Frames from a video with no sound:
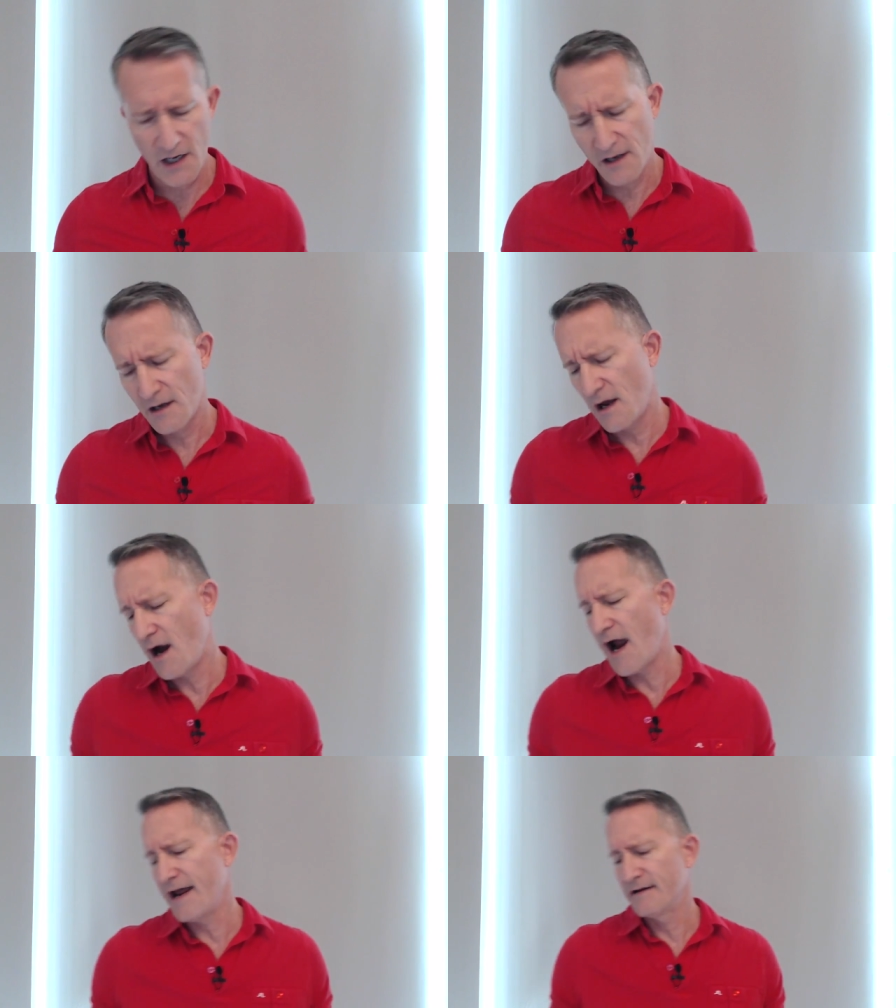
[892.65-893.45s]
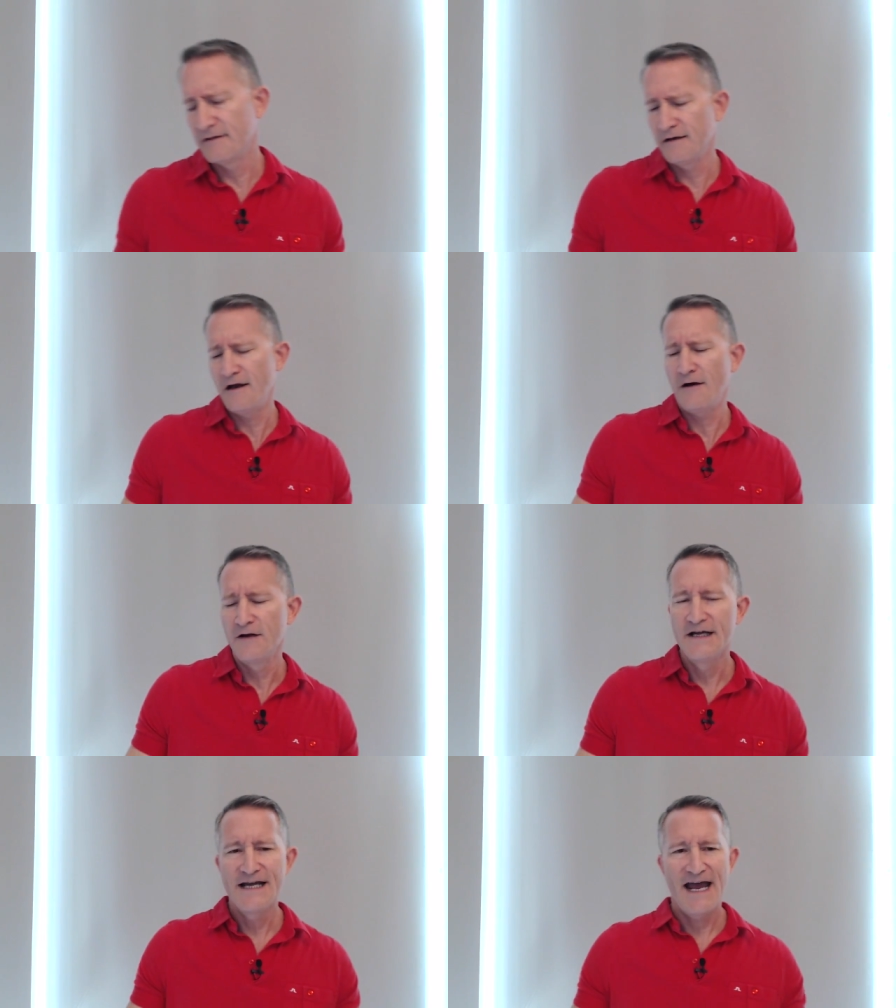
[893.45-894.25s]
Yeah, all right,
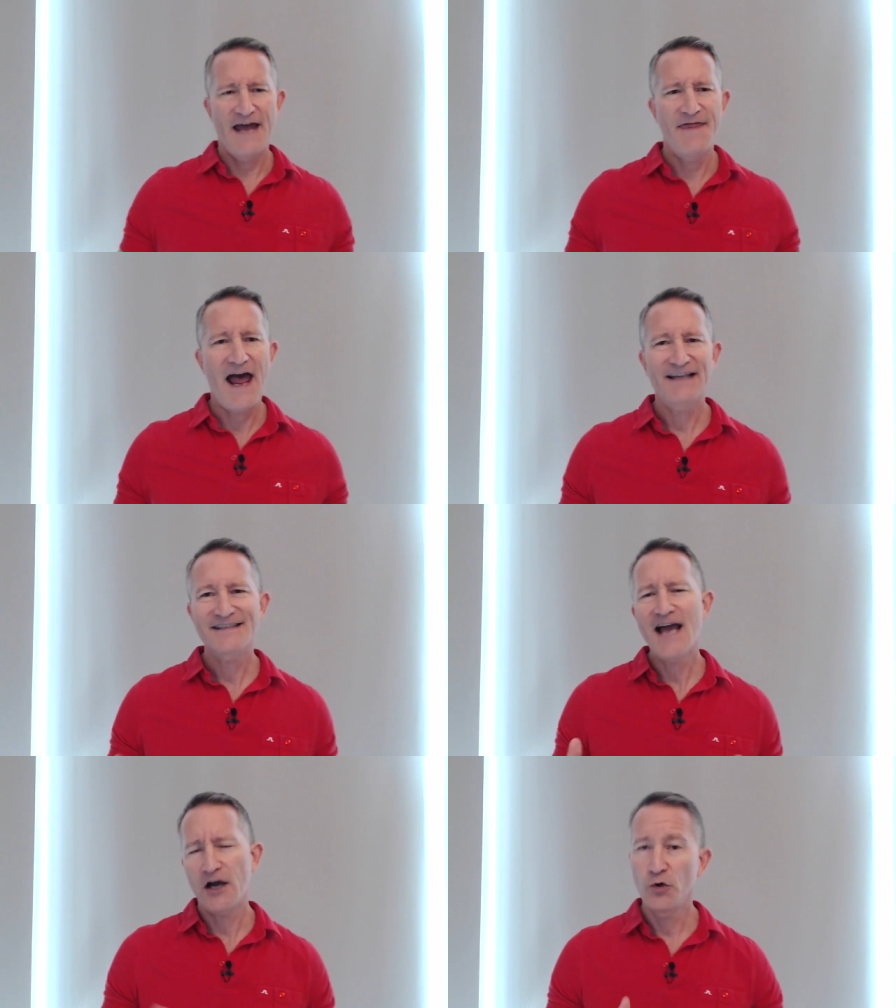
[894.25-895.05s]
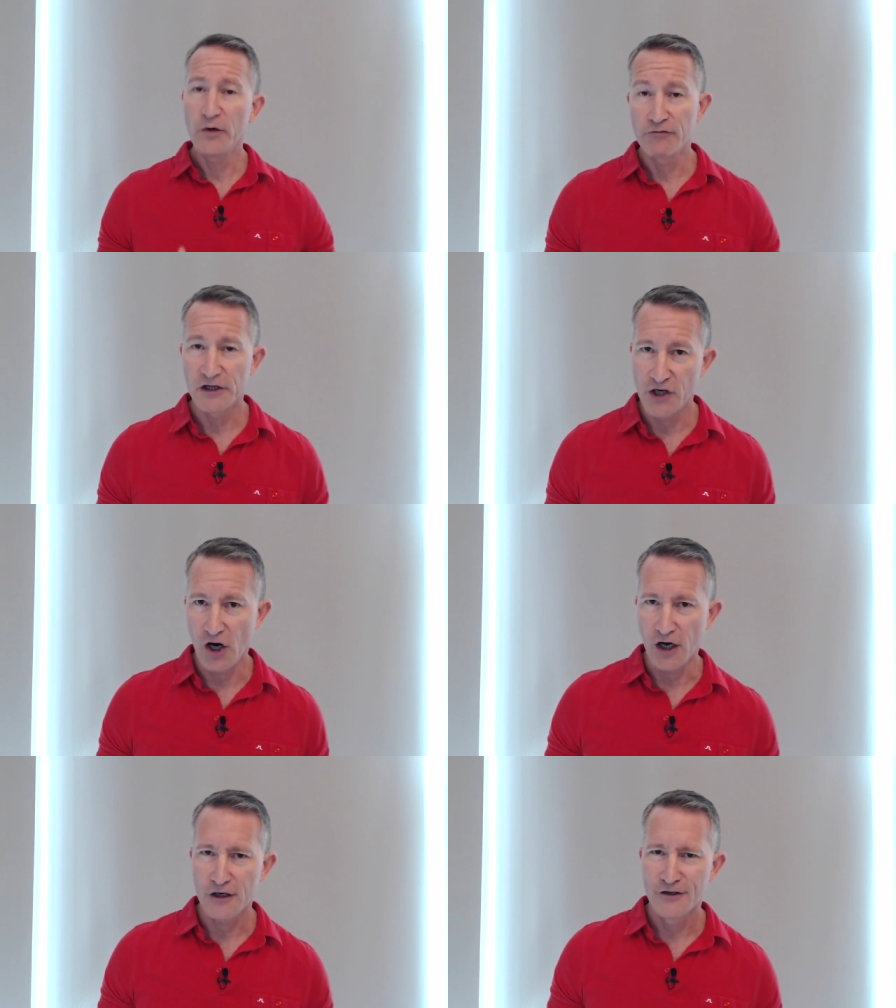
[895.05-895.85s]
And that's not who we
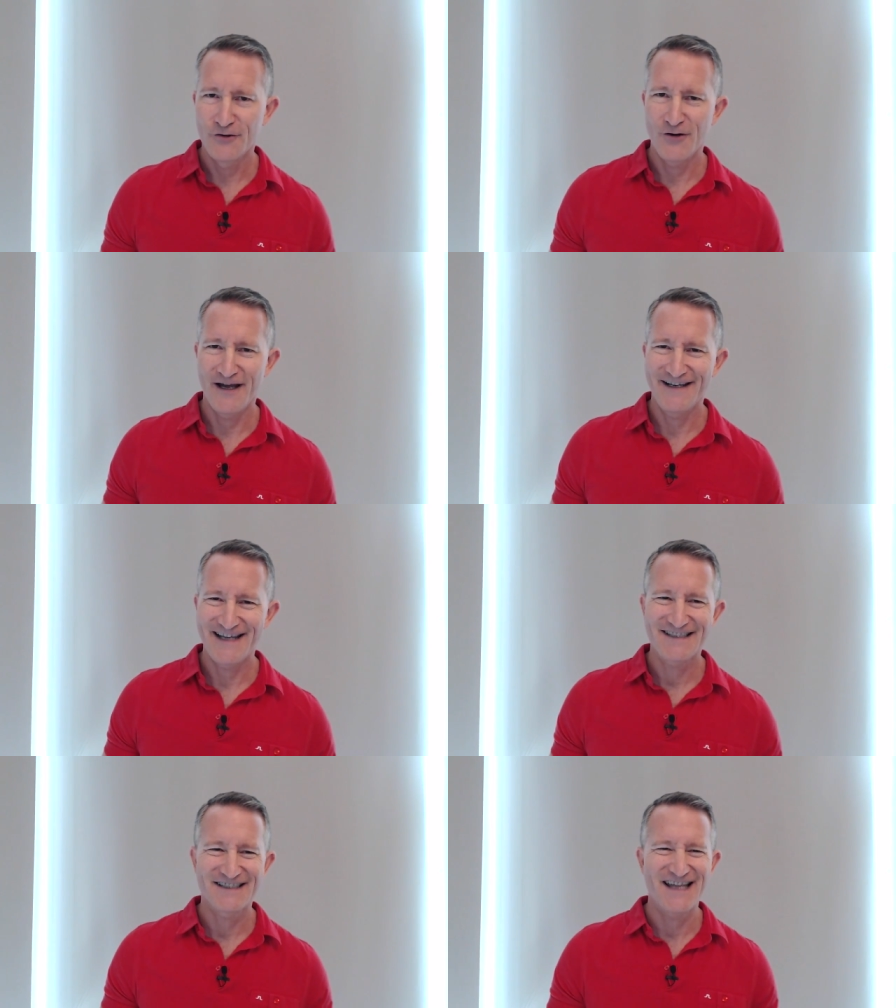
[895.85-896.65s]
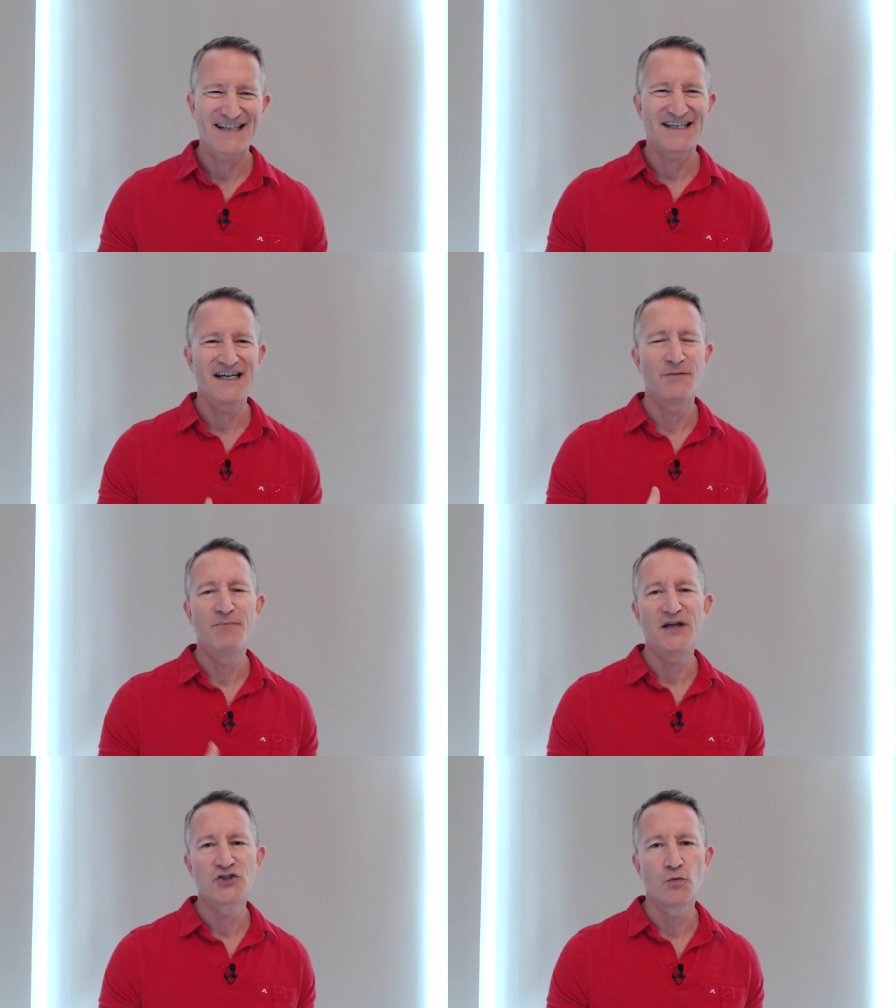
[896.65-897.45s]
really are, right? That's a
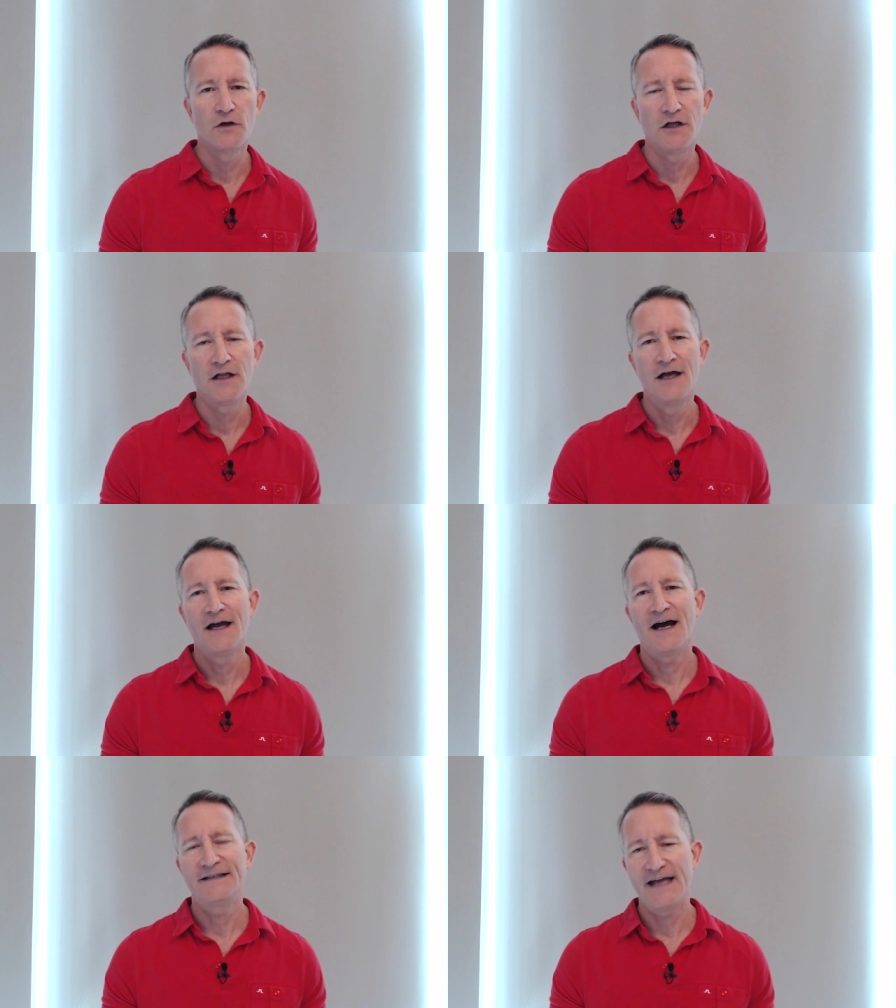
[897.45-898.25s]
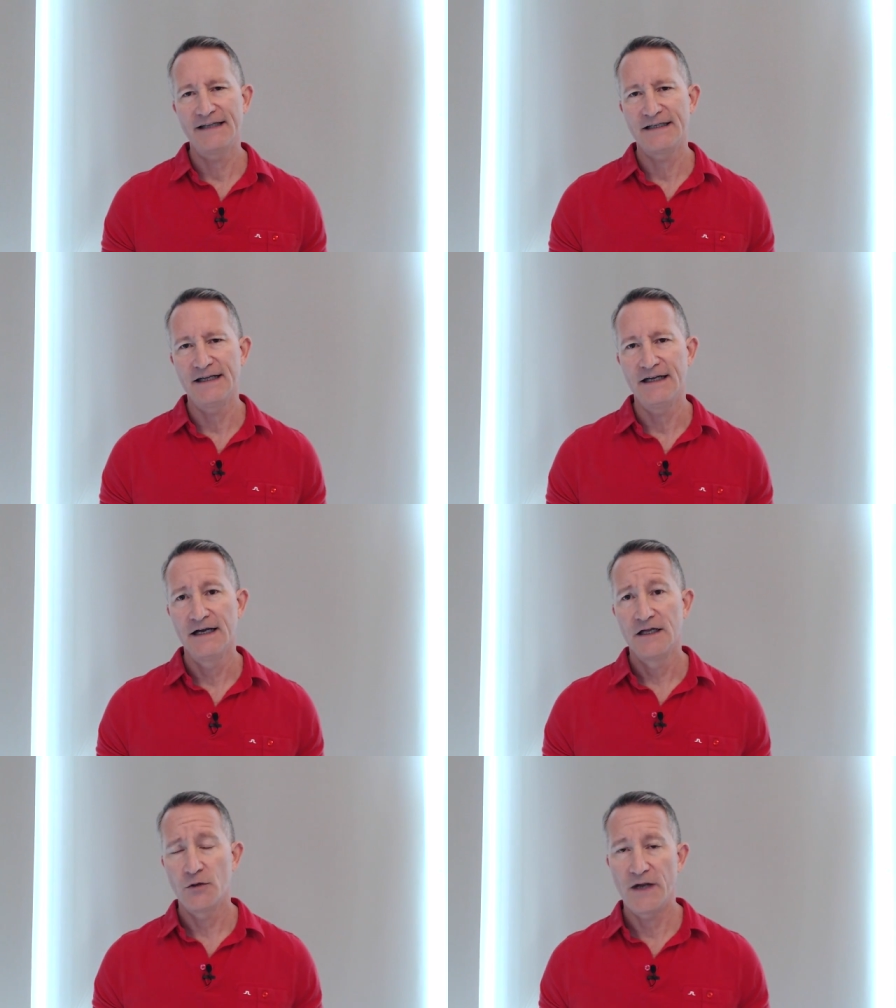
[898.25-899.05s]
habitual
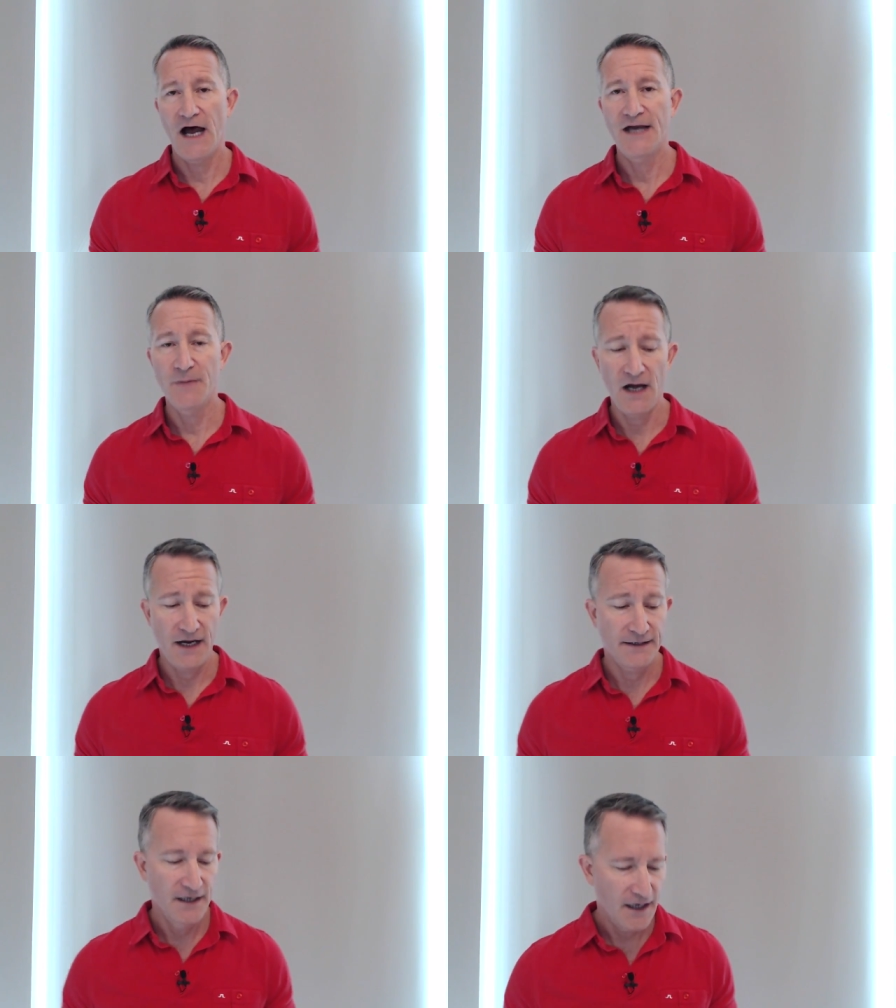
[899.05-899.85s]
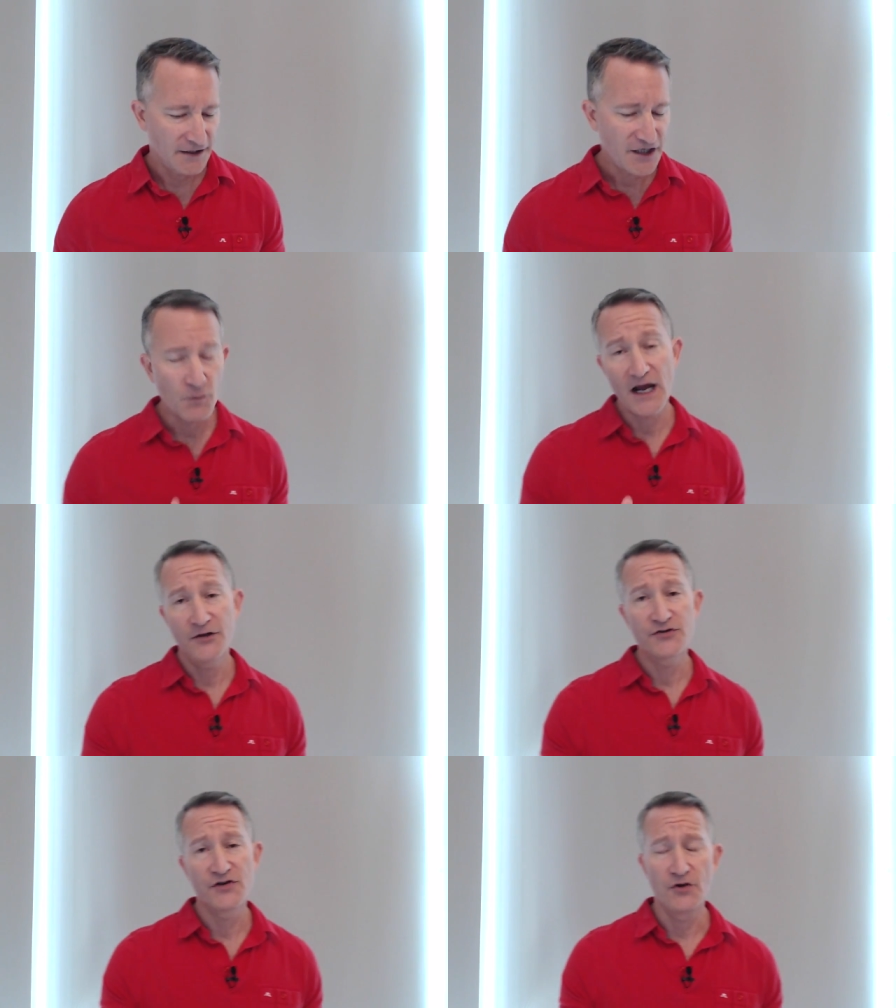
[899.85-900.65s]
identity that we hide behind. I'll tell you what
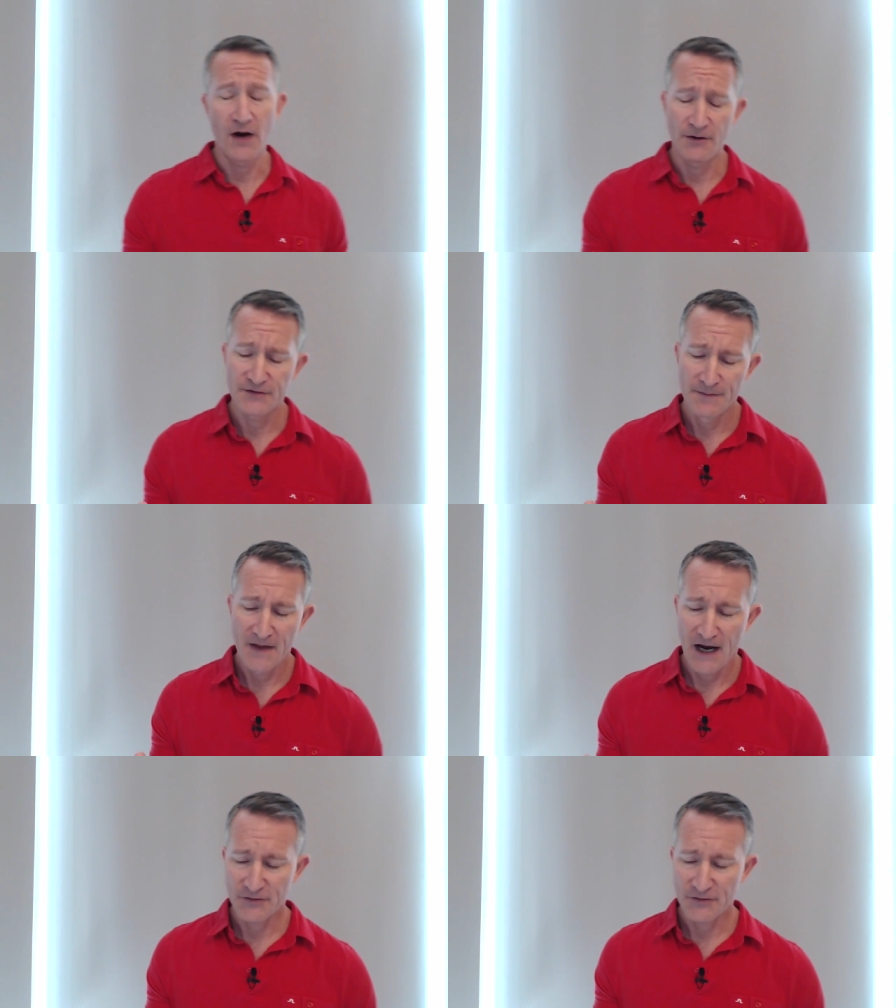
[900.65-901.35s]
I used to do. I was